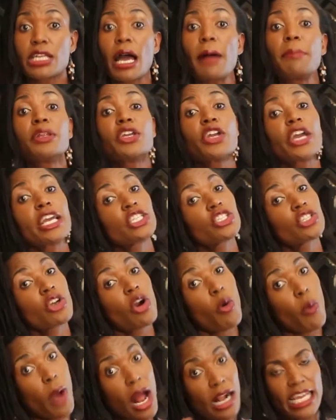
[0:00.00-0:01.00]

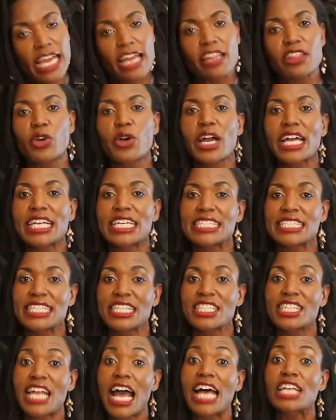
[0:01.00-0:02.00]
WHO, World Health
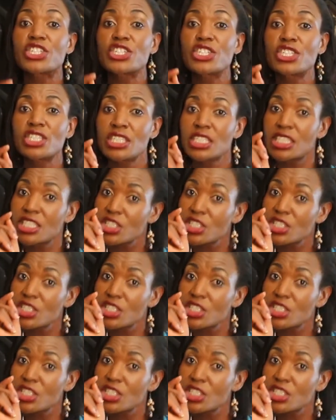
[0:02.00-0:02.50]
Organization, has,